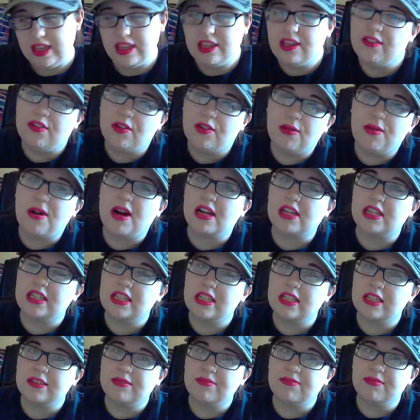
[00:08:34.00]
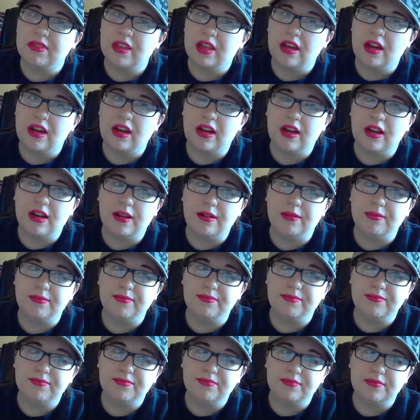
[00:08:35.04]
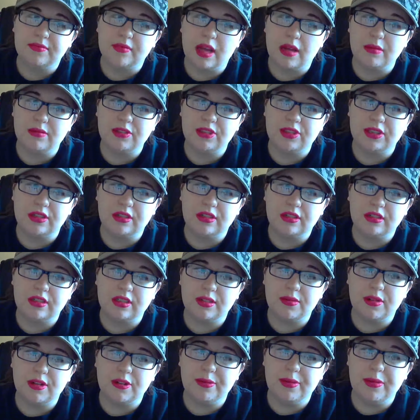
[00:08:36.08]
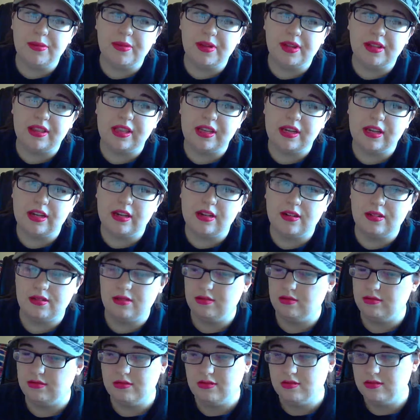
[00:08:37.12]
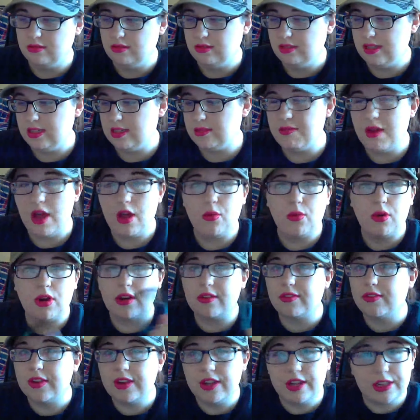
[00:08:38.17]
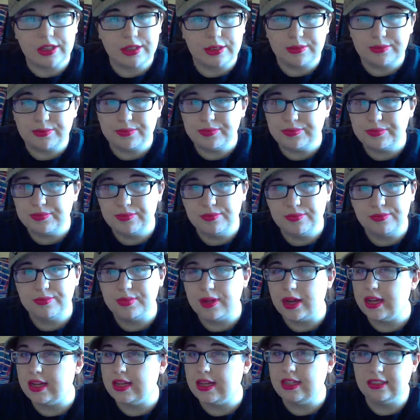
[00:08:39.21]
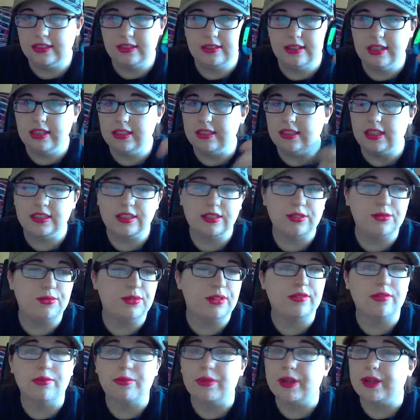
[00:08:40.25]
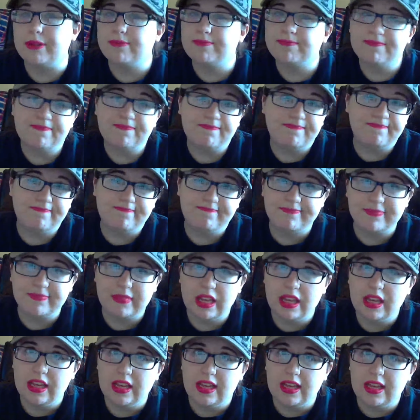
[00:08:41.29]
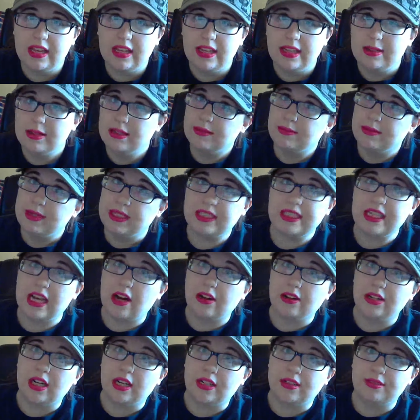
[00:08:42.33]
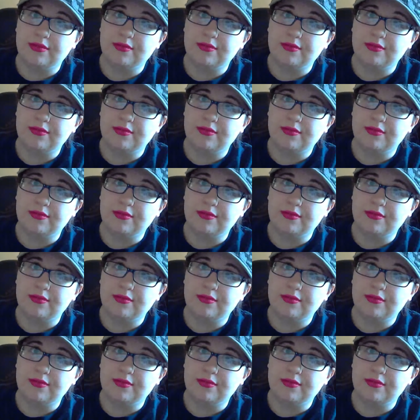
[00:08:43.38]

for watching. I'm sure some other people out there, this might work for you, but it doesn't work for me. Peace out, y'all.